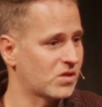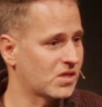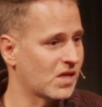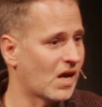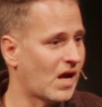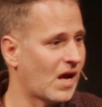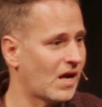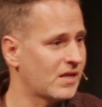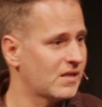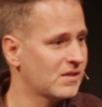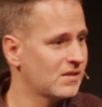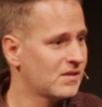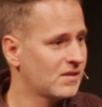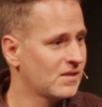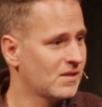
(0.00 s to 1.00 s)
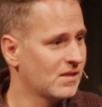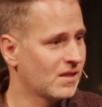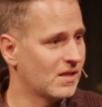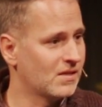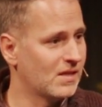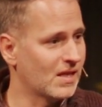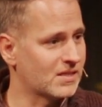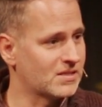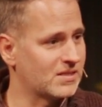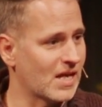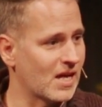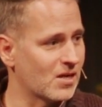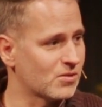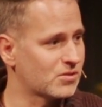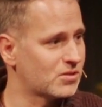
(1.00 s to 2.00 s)
with God in the next
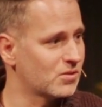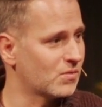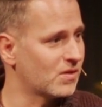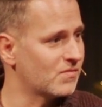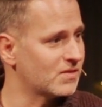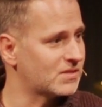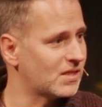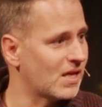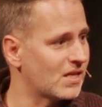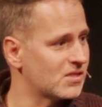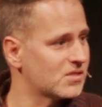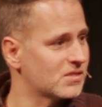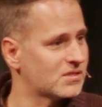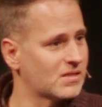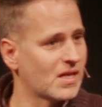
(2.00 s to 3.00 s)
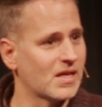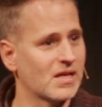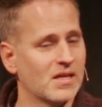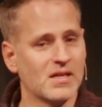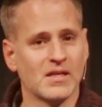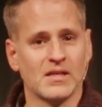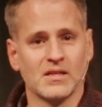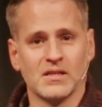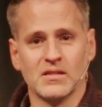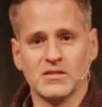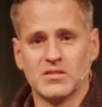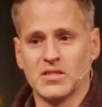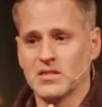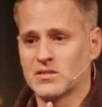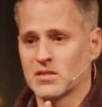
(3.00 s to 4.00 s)
day or two or even today and just say,
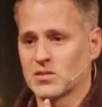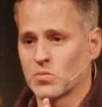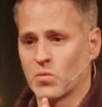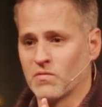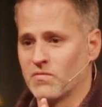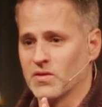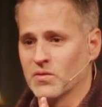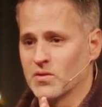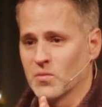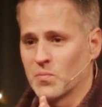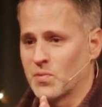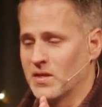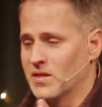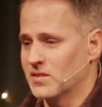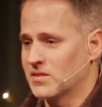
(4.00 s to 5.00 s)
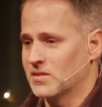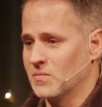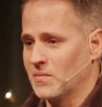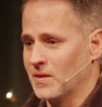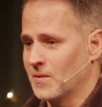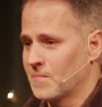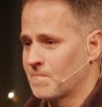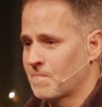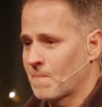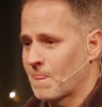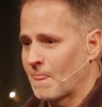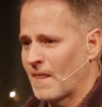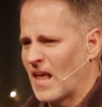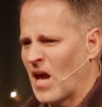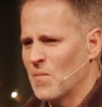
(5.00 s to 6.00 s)
Jesus, reveal your peace to me.
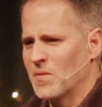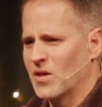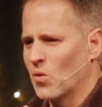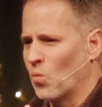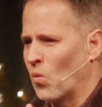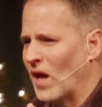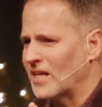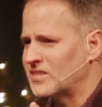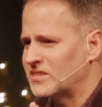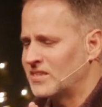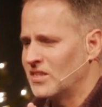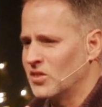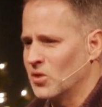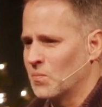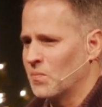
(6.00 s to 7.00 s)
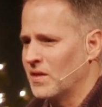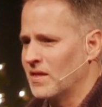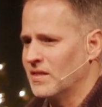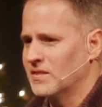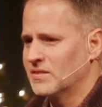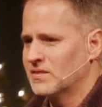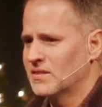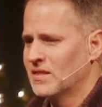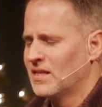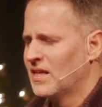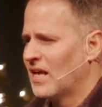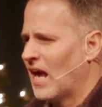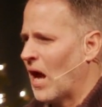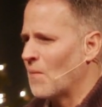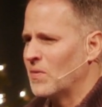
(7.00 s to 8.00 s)
Help me to rest in your peace.
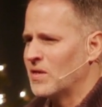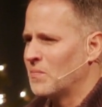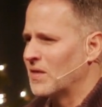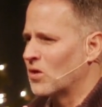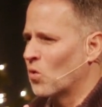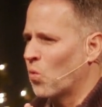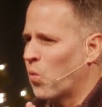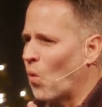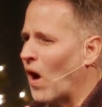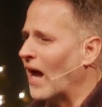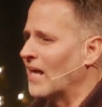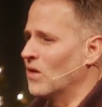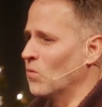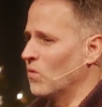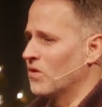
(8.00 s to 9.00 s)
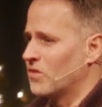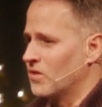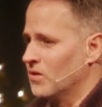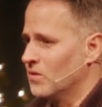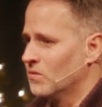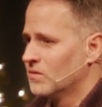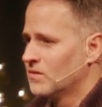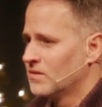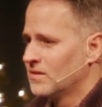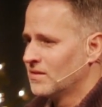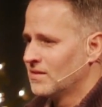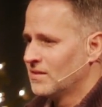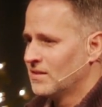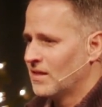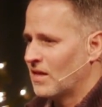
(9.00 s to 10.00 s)
Help me to be quiet with you.
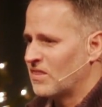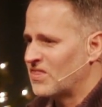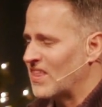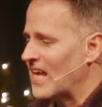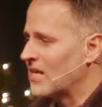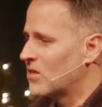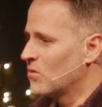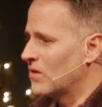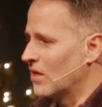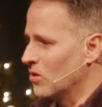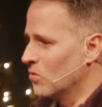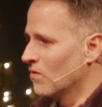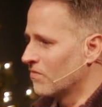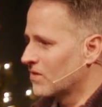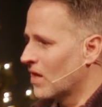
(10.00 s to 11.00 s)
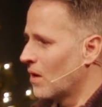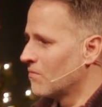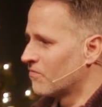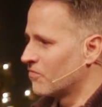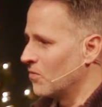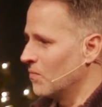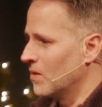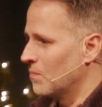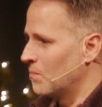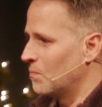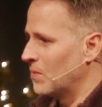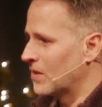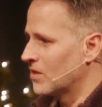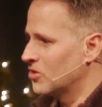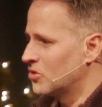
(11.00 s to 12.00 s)
And thank you that you have come for me,
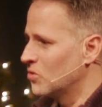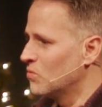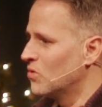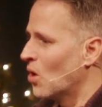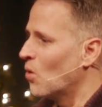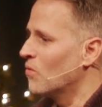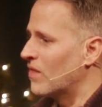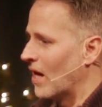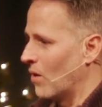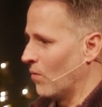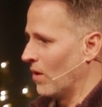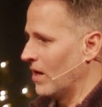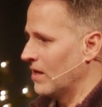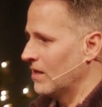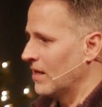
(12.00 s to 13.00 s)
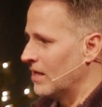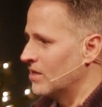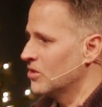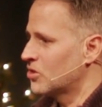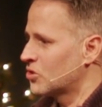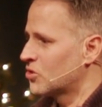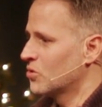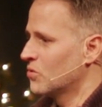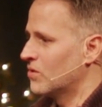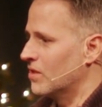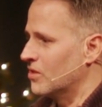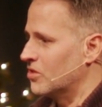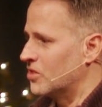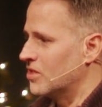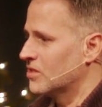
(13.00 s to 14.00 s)
because you know that, right? It is true
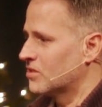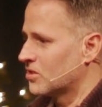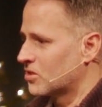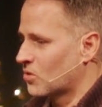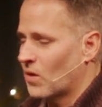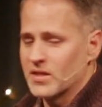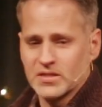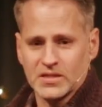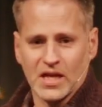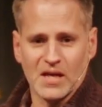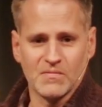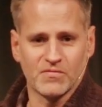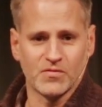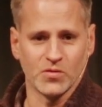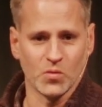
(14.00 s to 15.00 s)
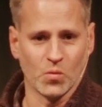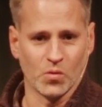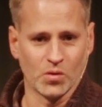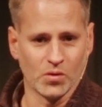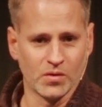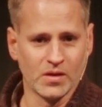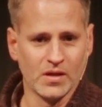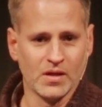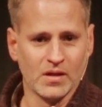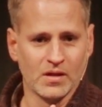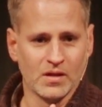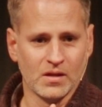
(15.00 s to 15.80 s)
that Jesus Christ came for the world,